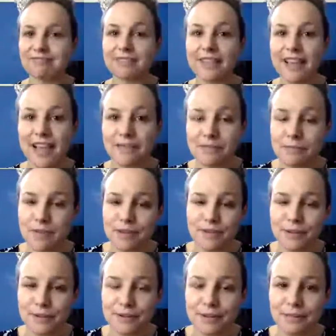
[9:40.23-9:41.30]
gave him my
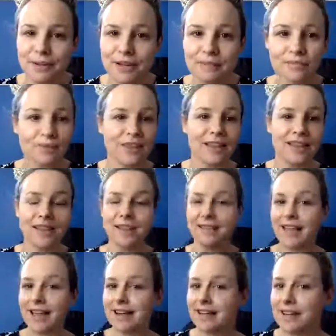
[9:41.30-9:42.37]
phone number. A year
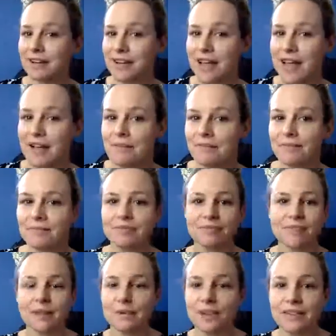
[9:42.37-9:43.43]
later, here I am.
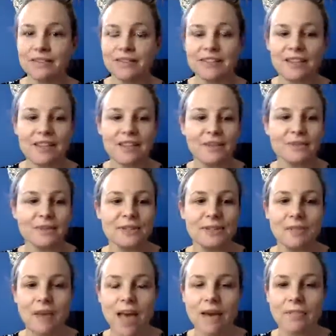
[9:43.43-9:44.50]
We're living together and we're
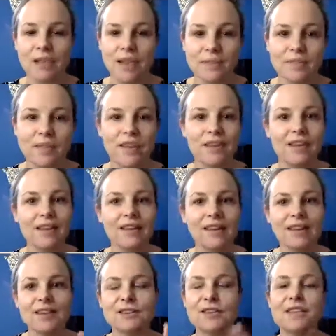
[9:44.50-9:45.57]
super happy.
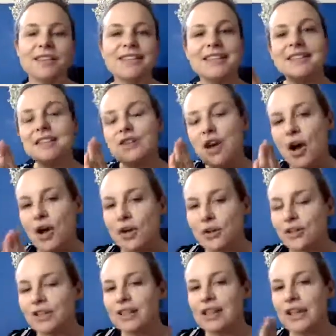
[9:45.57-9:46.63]
So this isn't
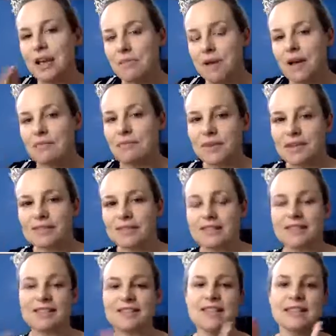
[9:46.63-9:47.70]
only about
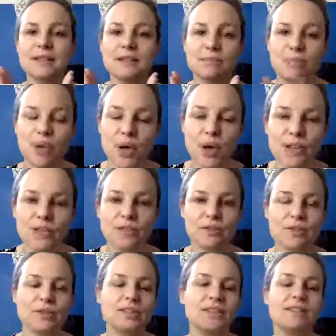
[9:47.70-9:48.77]
business. This is
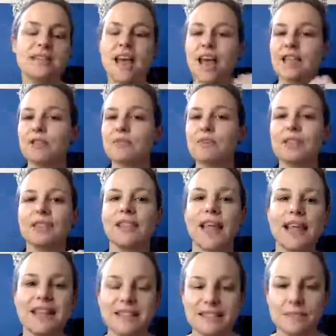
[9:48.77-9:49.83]
personal. This is how you
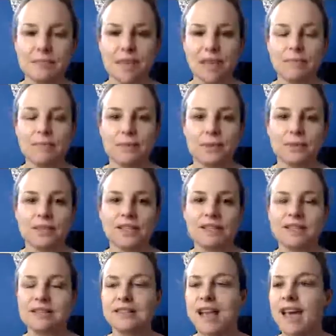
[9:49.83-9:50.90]
relate to people. This
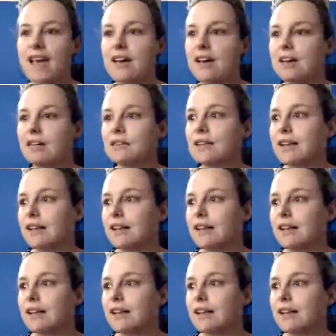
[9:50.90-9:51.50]
is how